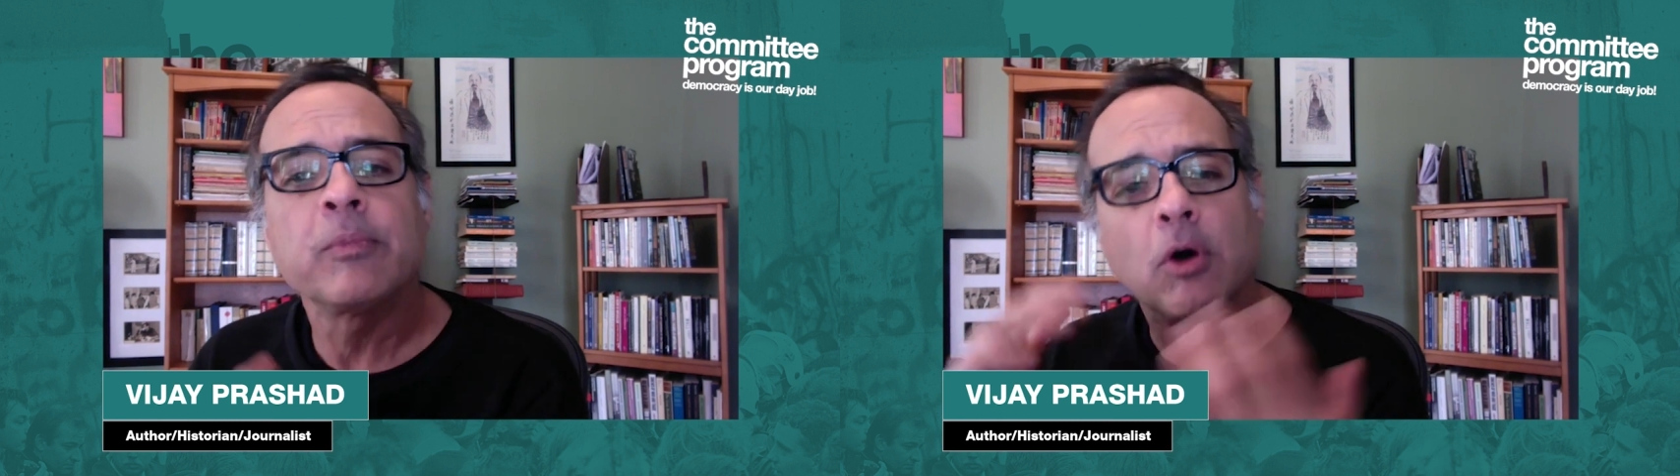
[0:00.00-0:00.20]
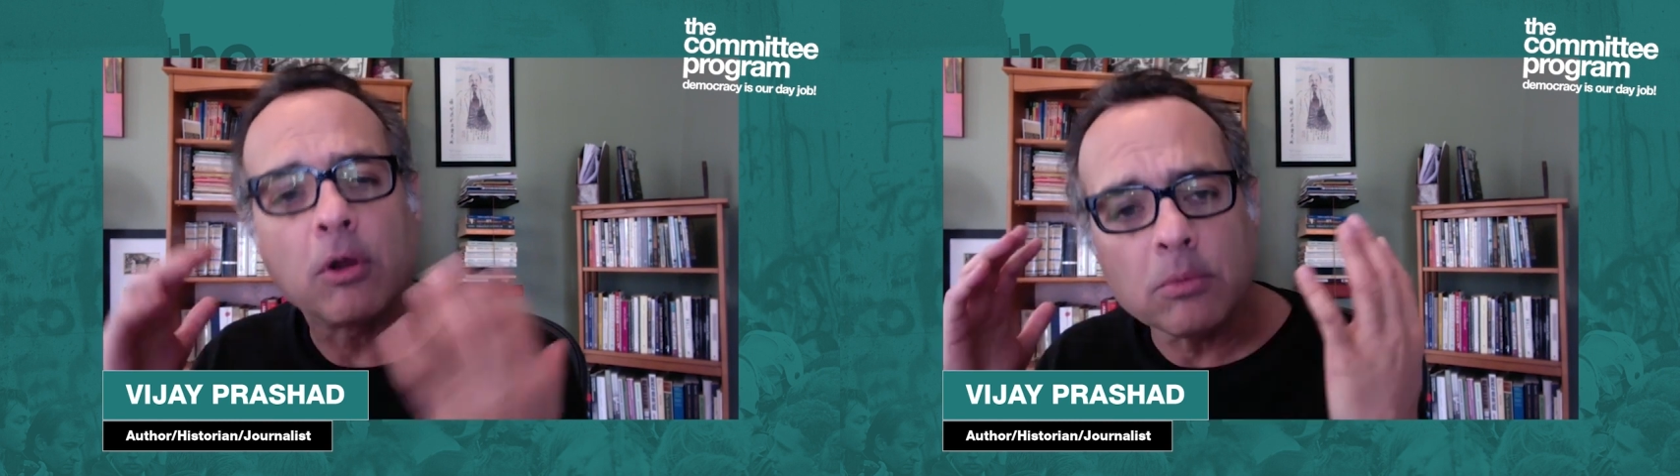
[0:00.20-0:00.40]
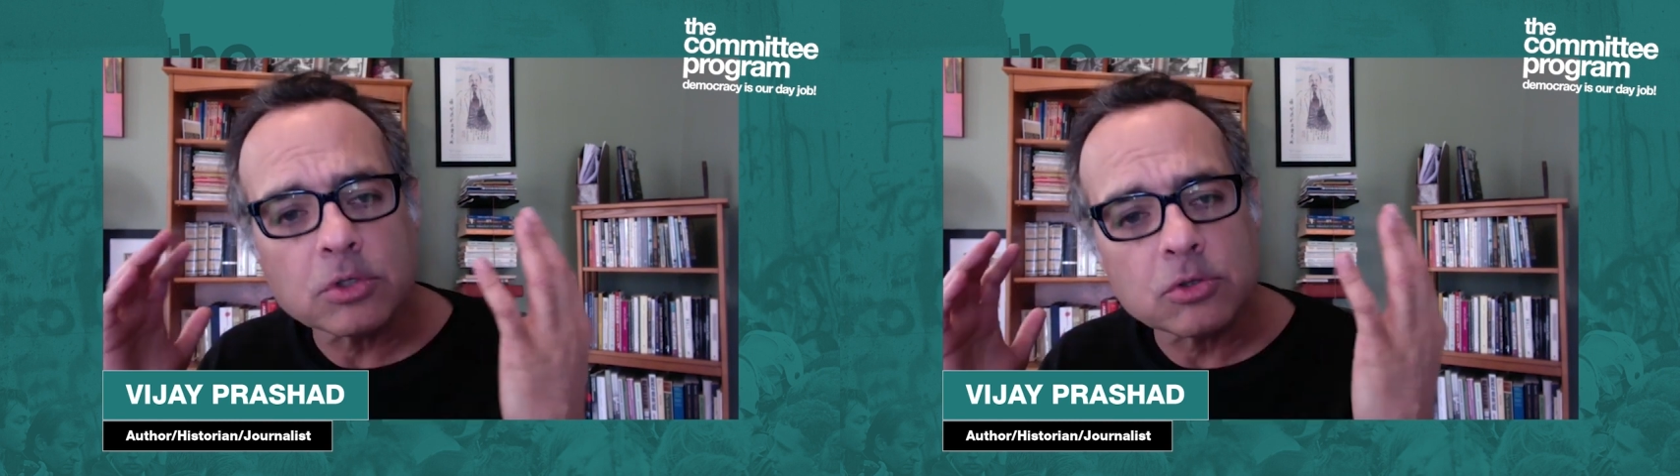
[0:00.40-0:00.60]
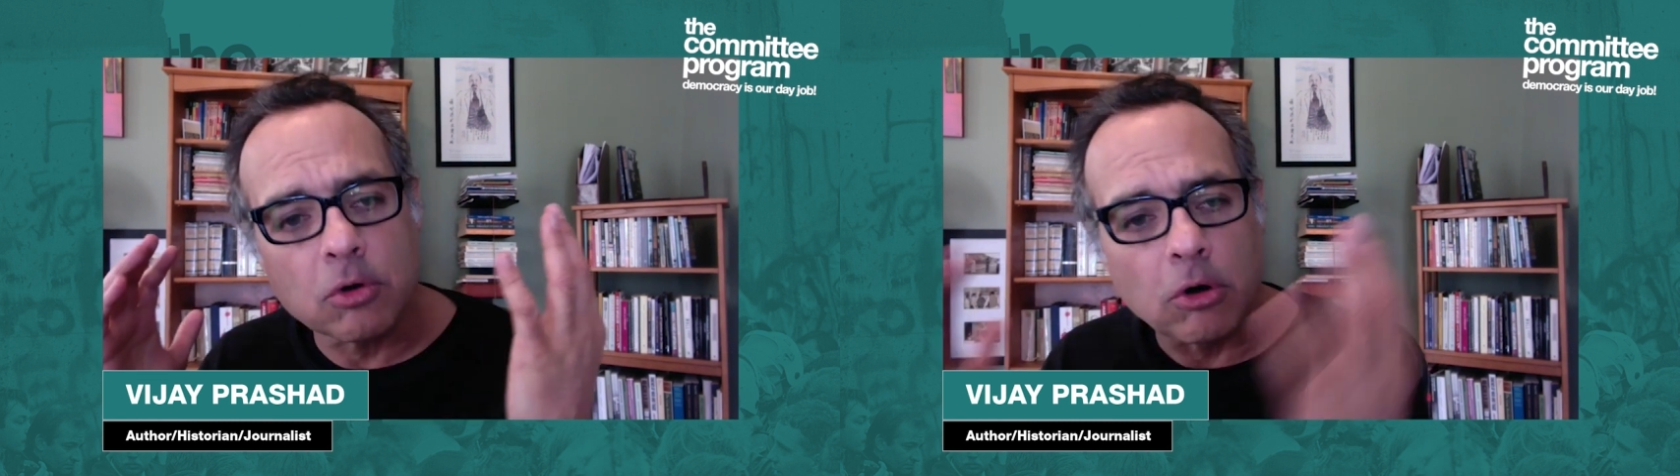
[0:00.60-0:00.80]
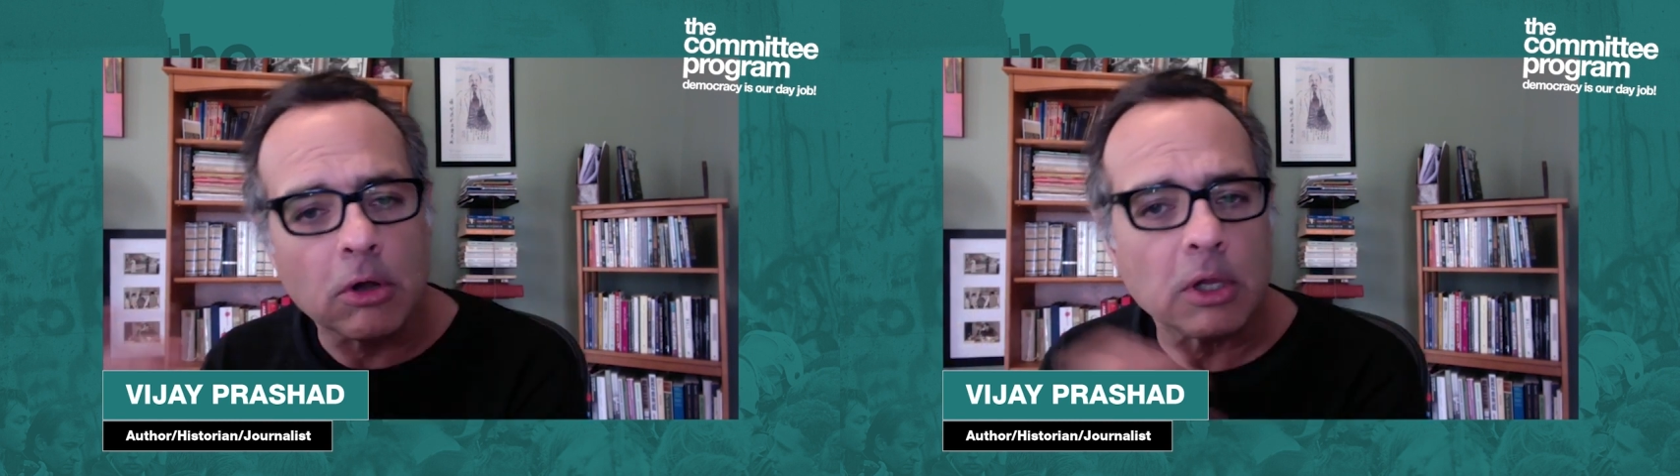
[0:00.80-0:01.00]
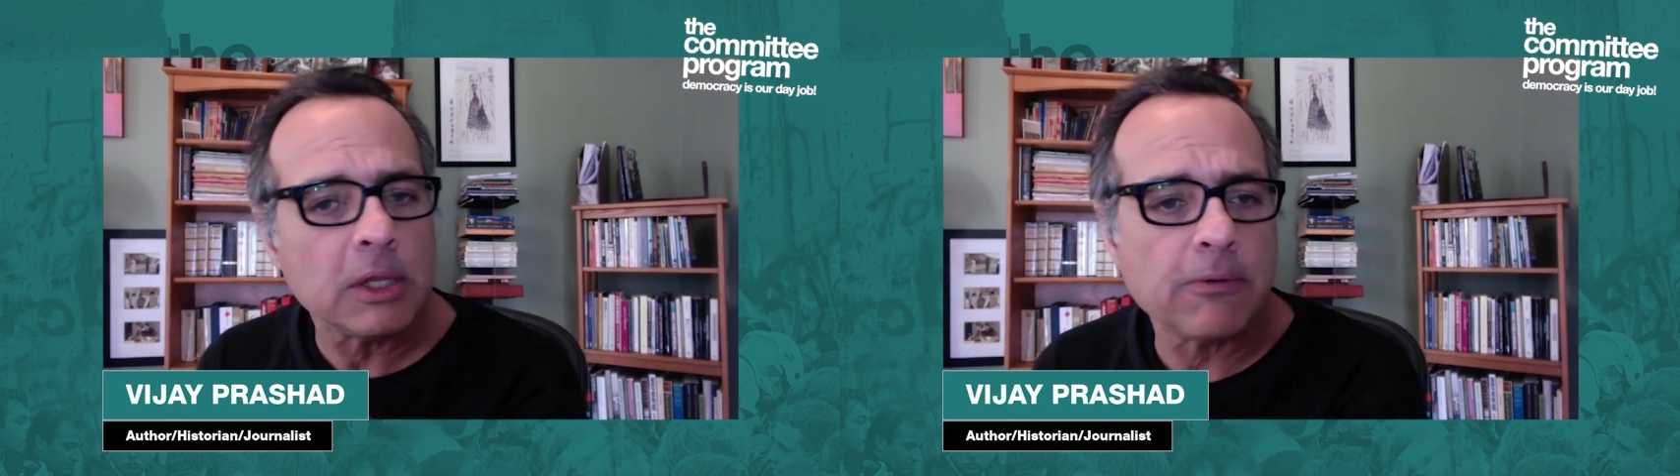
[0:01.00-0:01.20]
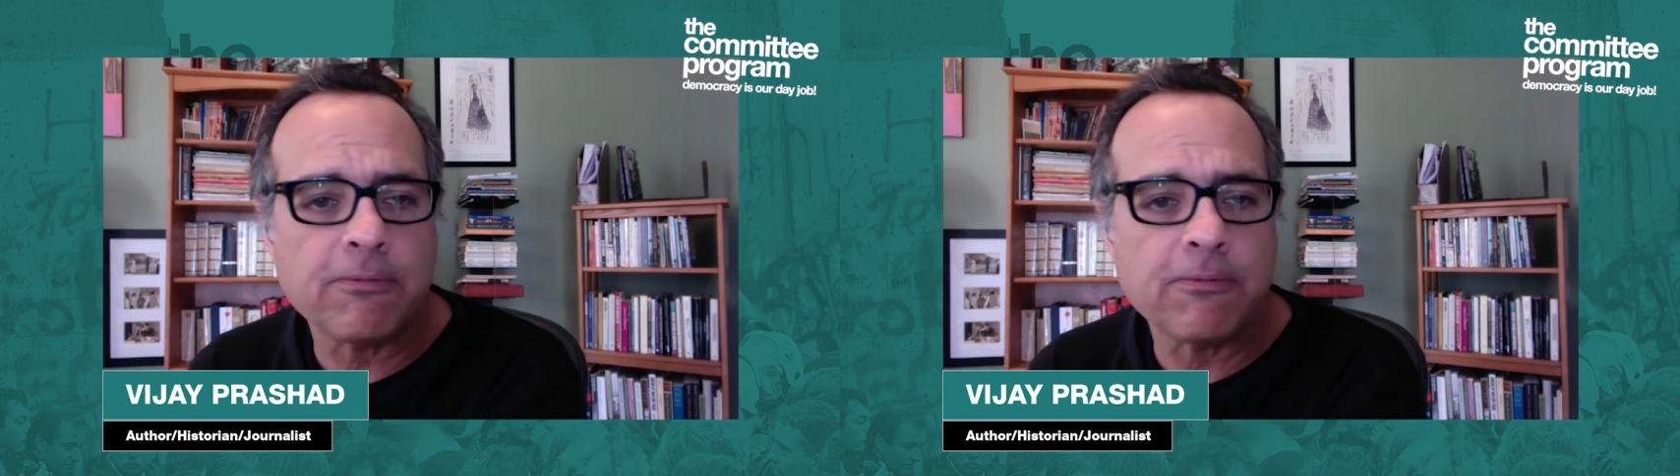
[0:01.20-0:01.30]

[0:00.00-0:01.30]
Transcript: almost all the